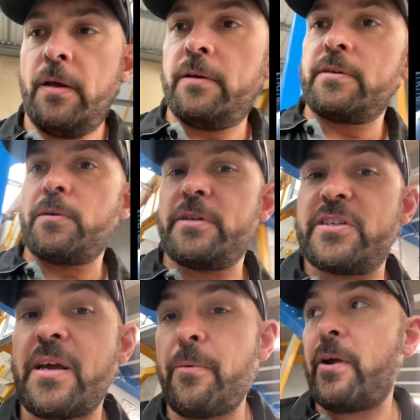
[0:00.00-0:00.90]
So we'll
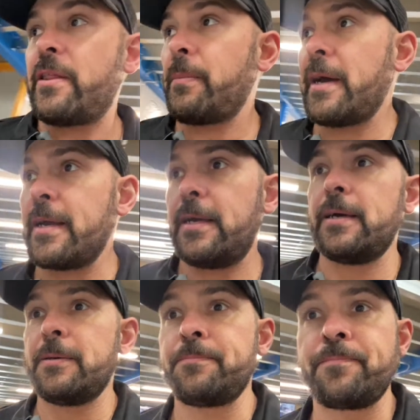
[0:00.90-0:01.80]
just come around the back
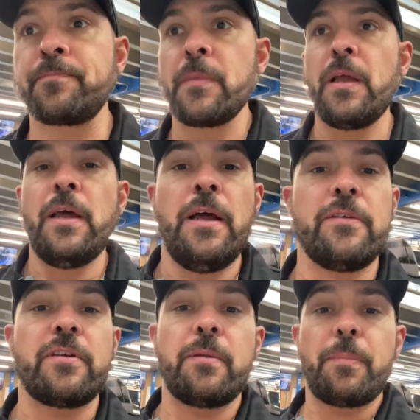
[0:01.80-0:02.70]
here.
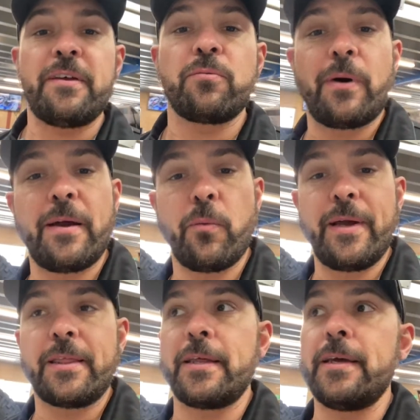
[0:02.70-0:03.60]
So the best way
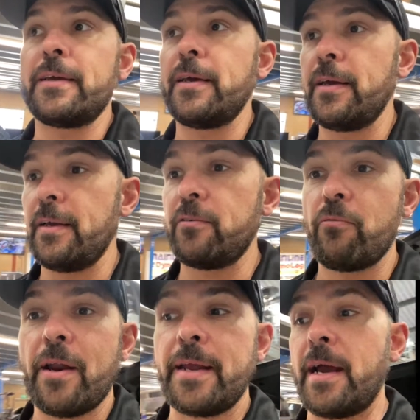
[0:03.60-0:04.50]
we think is
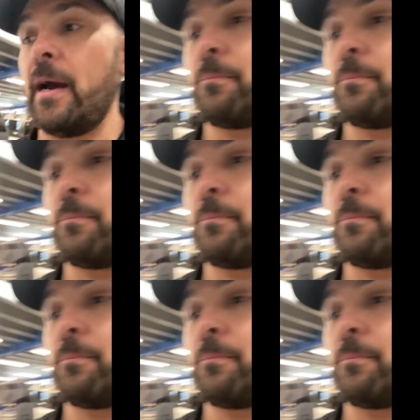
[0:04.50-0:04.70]
running up